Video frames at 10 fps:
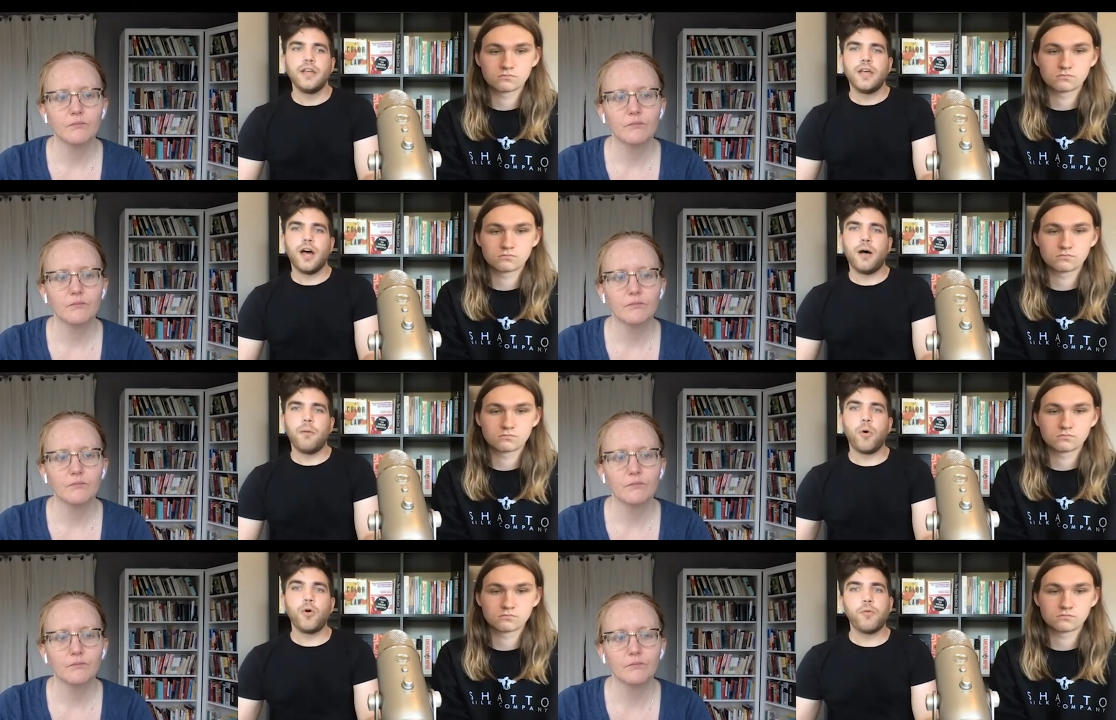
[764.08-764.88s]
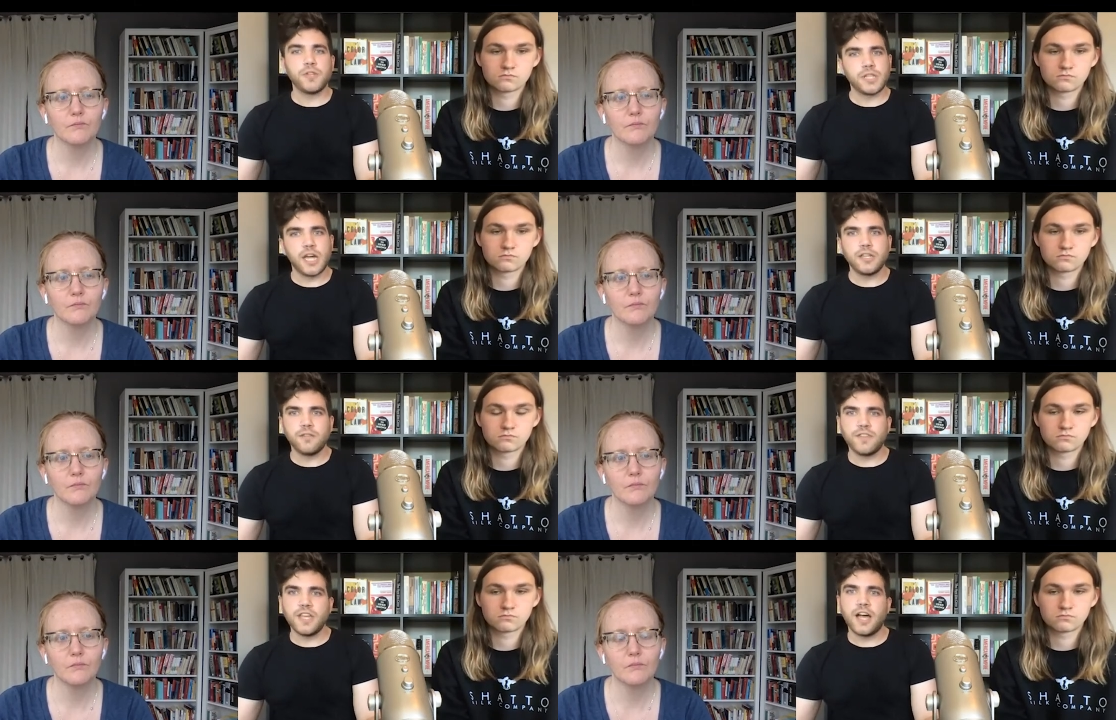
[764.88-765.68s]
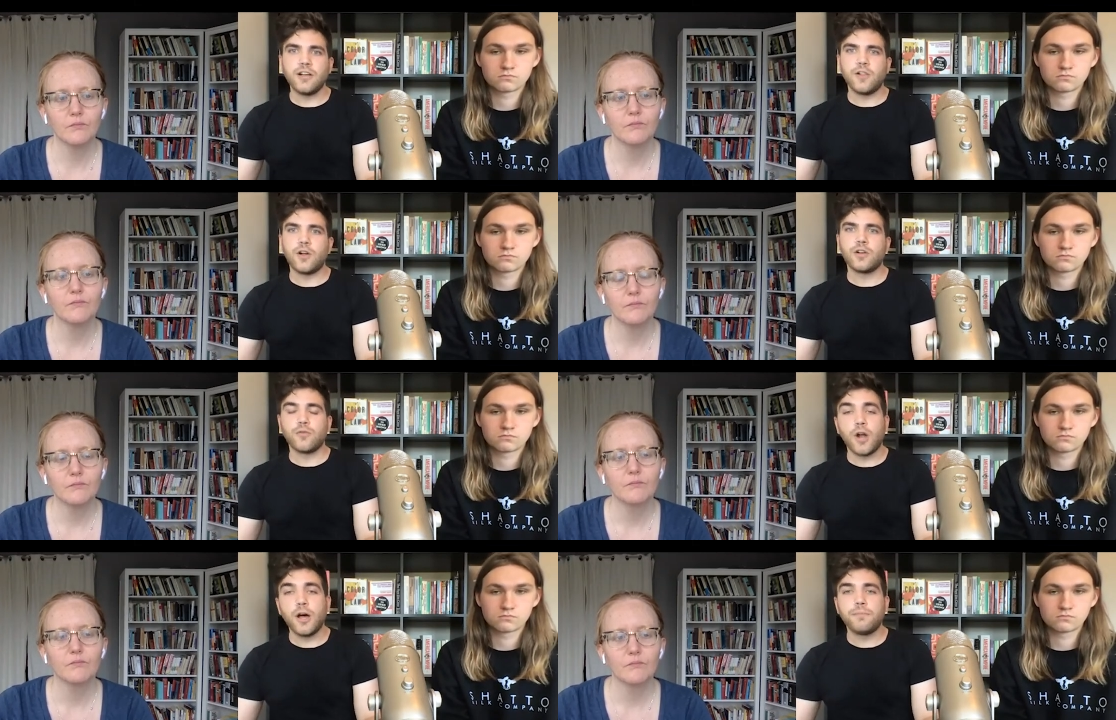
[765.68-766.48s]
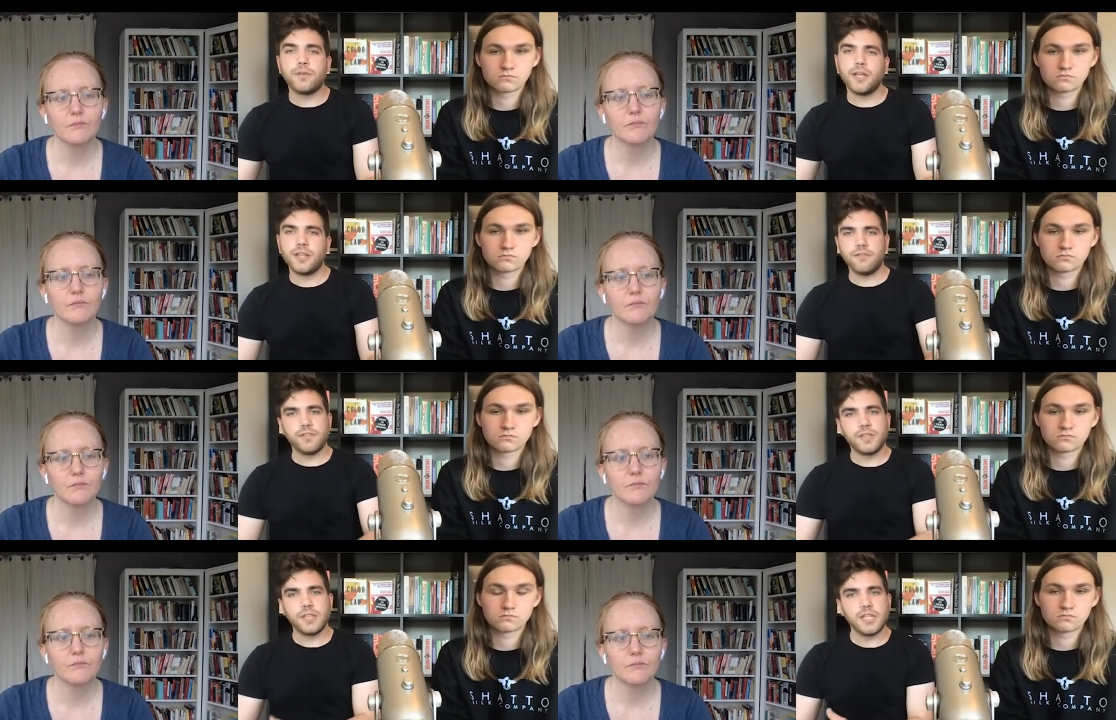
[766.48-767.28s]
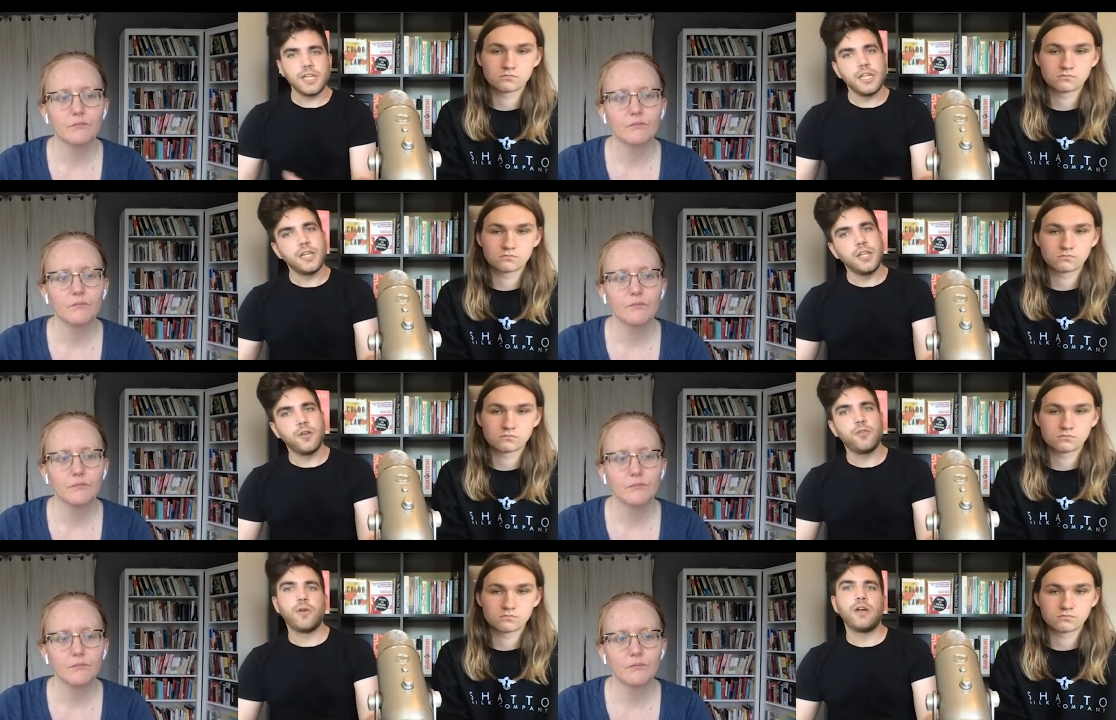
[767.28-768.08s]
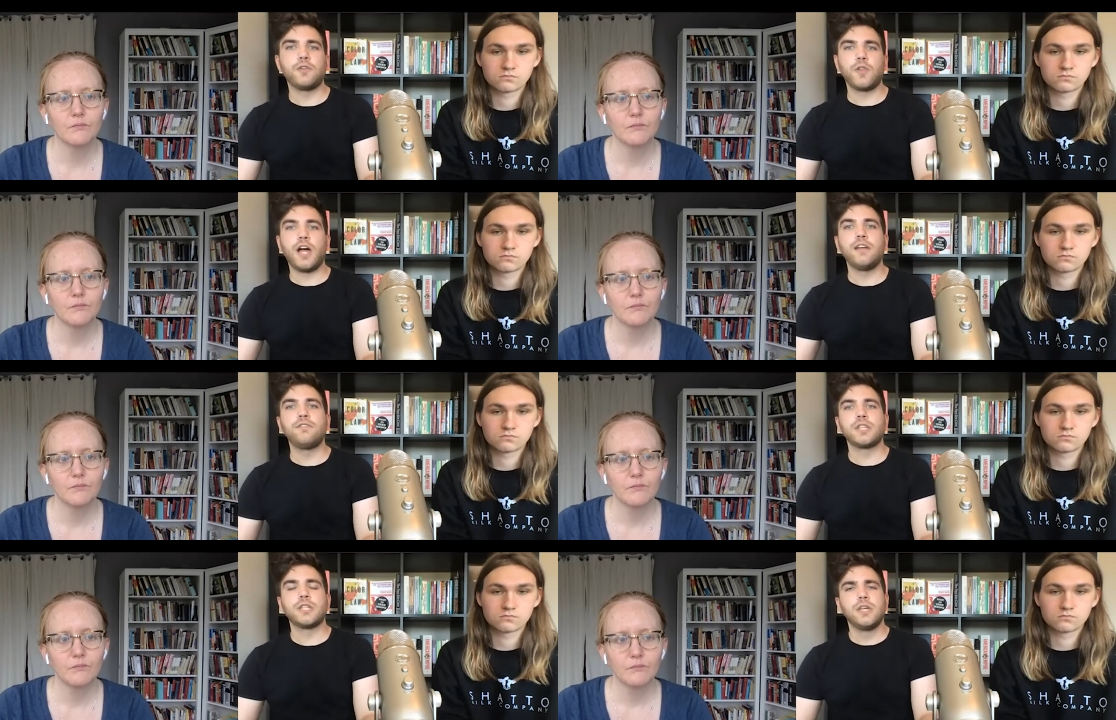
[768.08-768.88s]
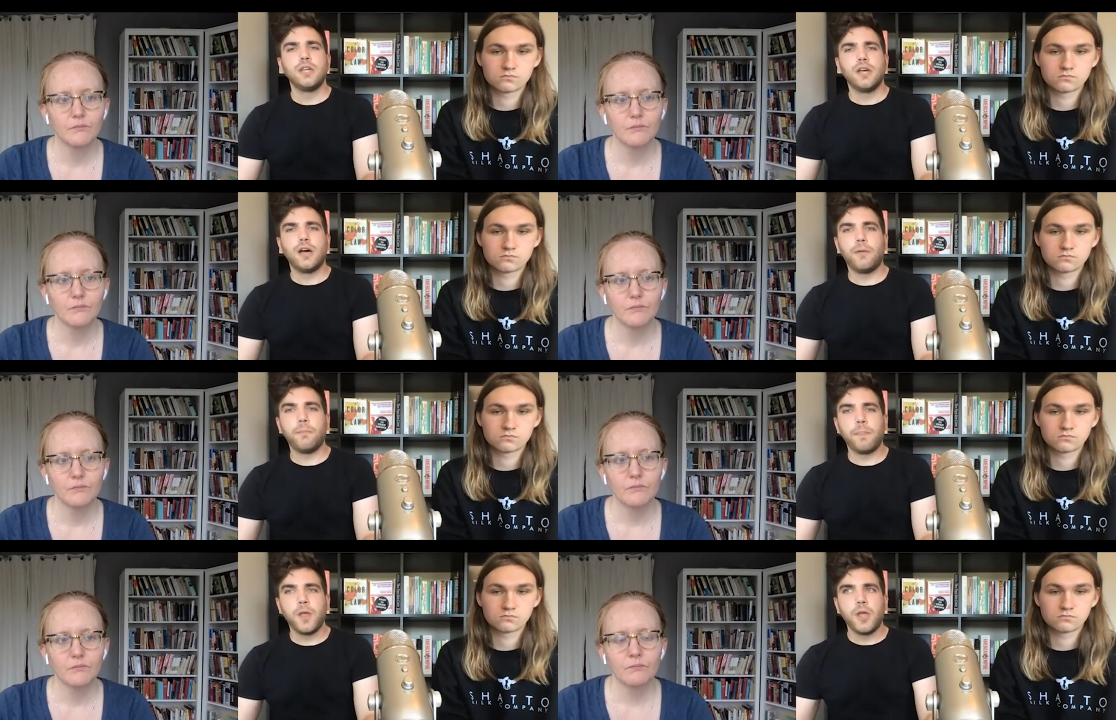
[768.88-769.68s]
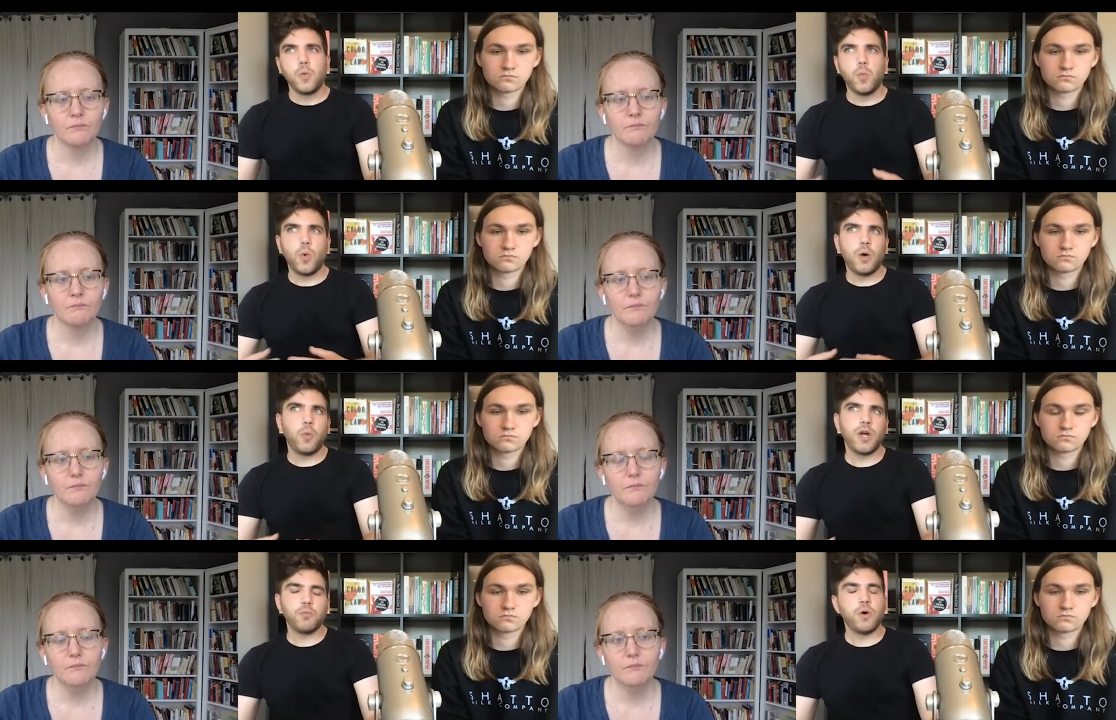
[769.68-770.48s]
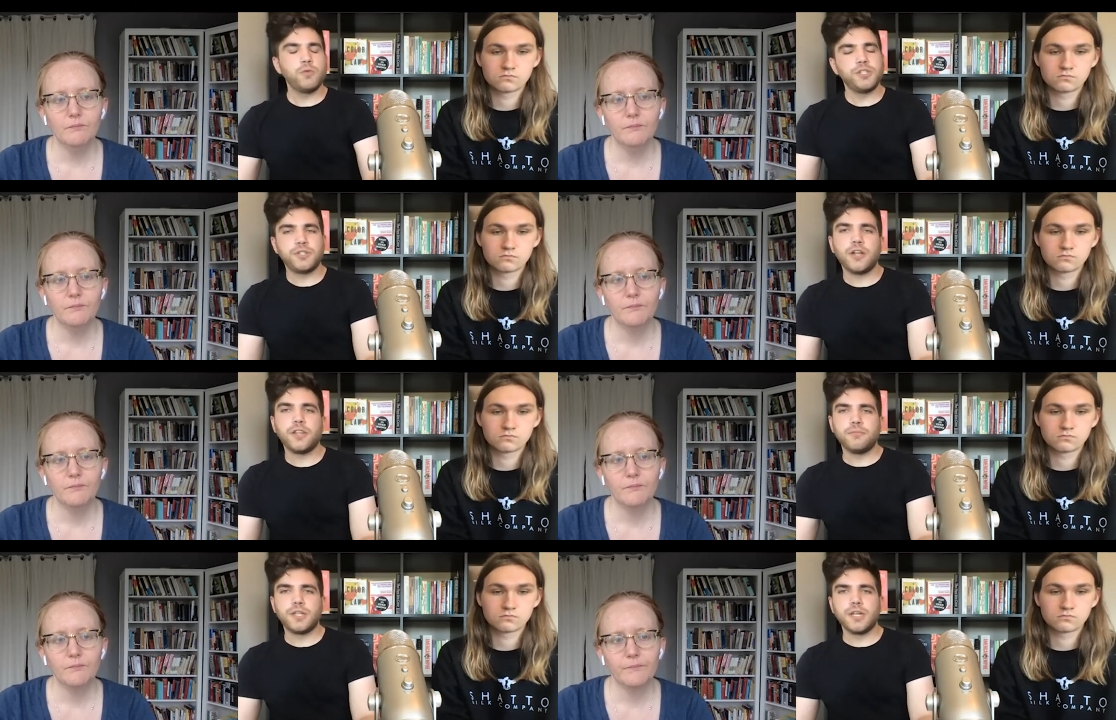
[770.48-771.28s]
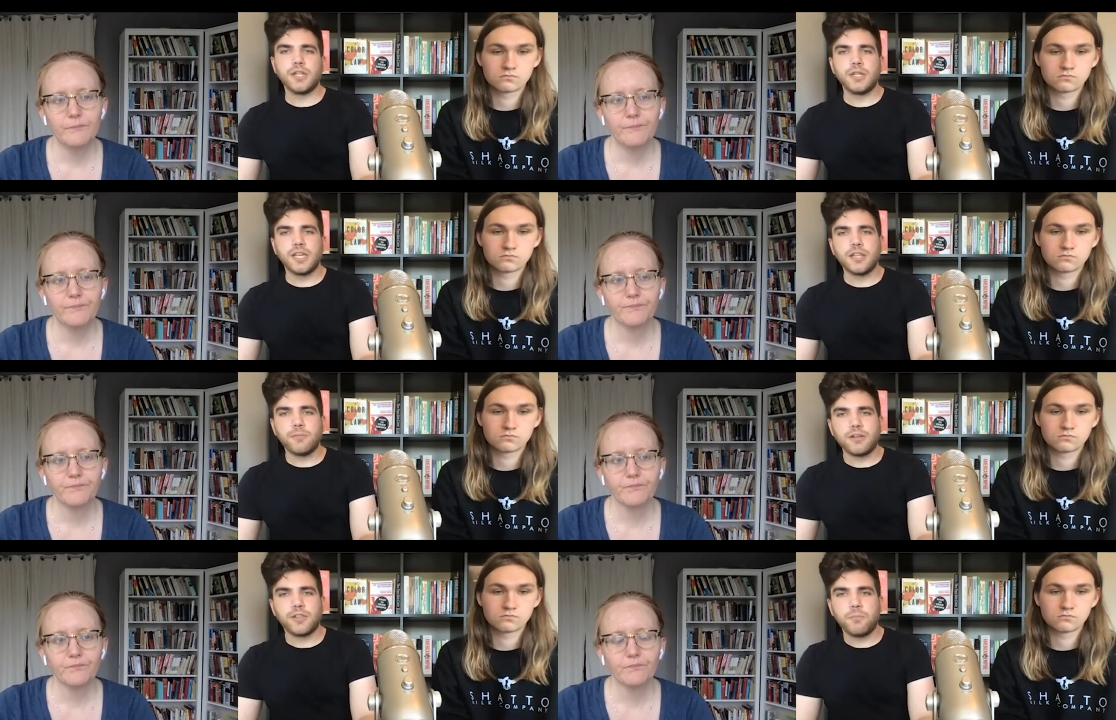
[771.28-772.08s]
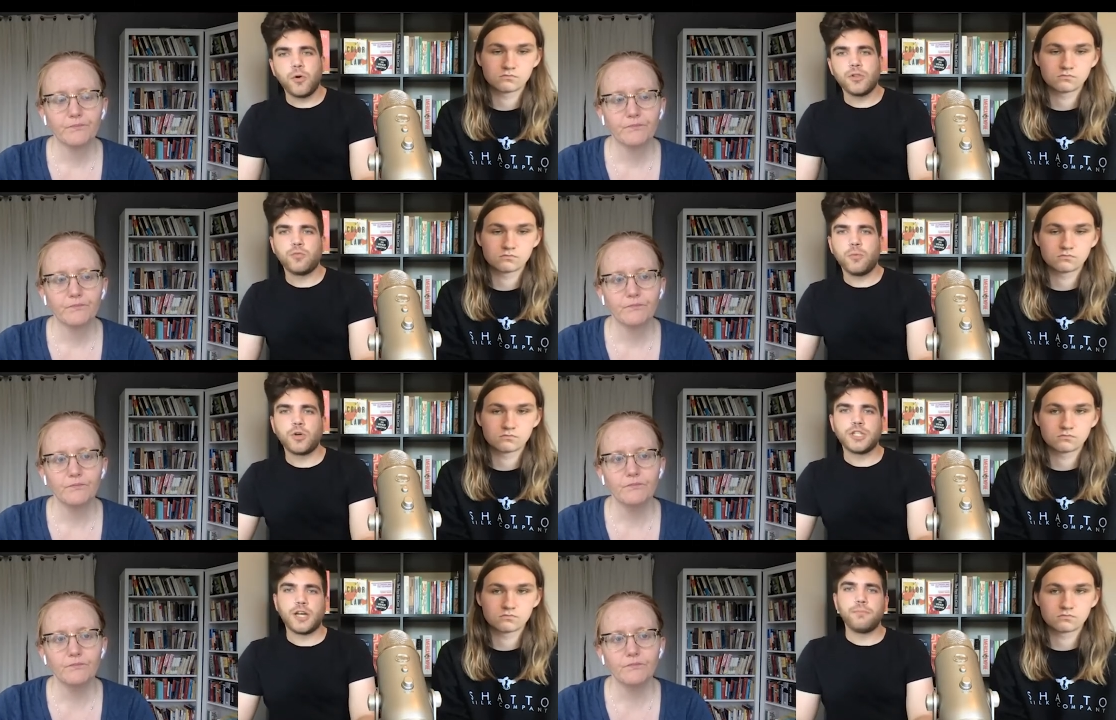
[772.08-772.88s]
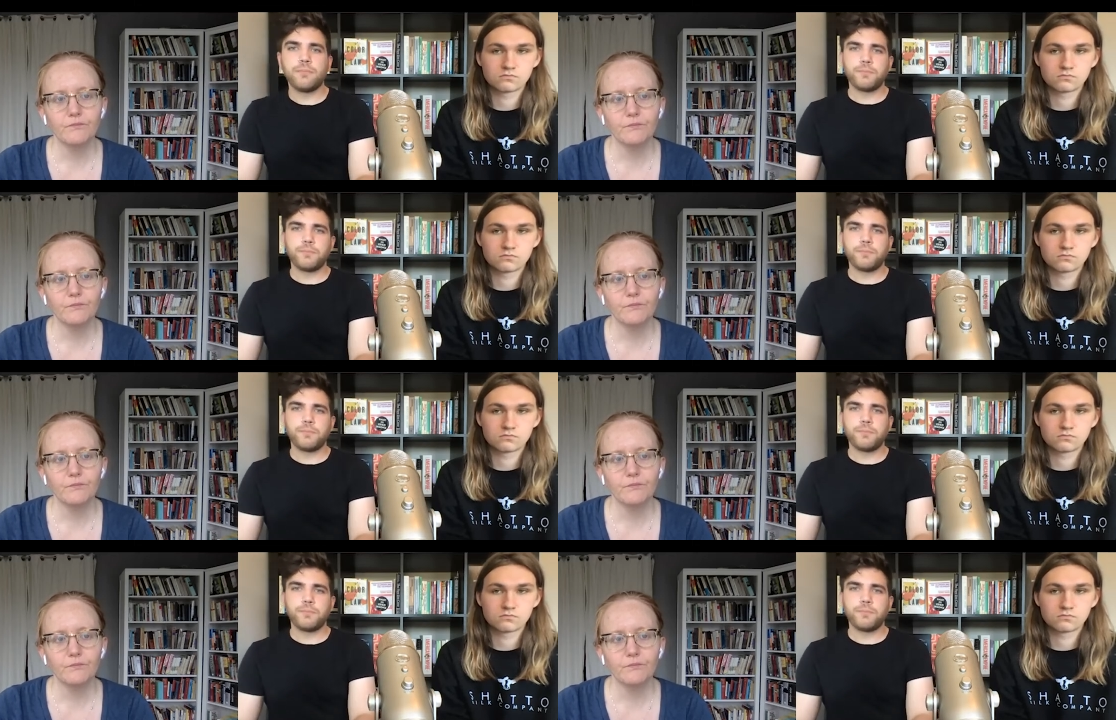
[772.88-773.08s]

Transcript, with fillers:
Speaker 1: um, both sides of the aisle are corrupt and they've seen it, you know, throughout their lives. Um, what, what, what would you tell them to get them out to the polls one more time?